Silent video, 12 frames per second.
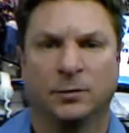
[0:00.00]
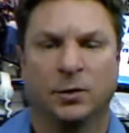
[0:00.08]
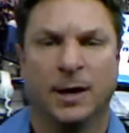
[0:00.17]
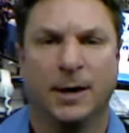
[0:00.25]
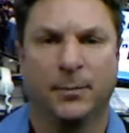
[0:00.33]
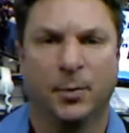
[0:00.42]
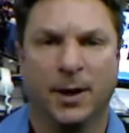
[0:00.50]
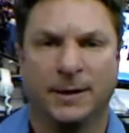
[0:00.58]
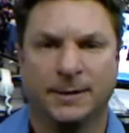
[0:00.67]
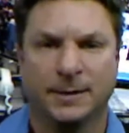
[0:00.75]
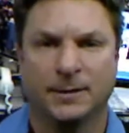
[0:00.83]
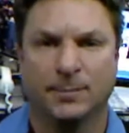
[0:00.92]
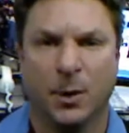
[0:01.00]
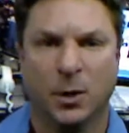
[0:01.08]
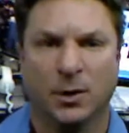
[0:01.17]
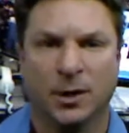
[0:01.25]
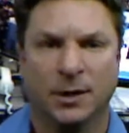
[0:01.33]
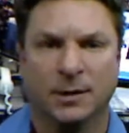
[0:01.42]
try to press this
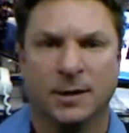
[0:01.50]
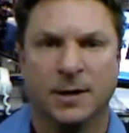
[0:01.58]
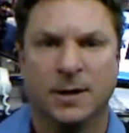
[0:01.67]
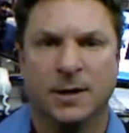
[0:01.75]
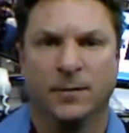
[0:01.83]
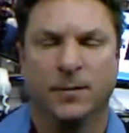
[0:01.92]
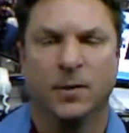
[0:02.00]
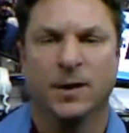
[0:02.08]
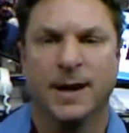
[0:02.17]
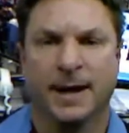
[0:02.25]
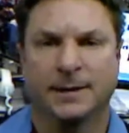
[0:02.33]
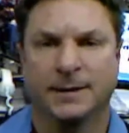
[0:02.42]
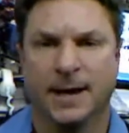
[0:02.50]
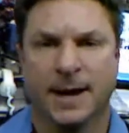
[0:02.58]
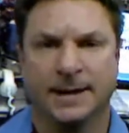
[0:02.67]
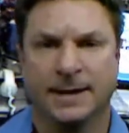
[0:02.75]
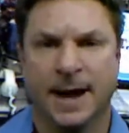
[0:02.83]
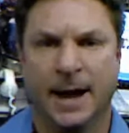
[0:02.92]
market for the next
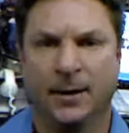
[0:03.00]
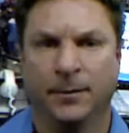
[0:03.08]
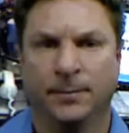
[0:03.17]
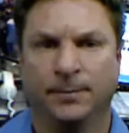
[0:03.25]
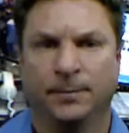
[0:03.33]
leg down.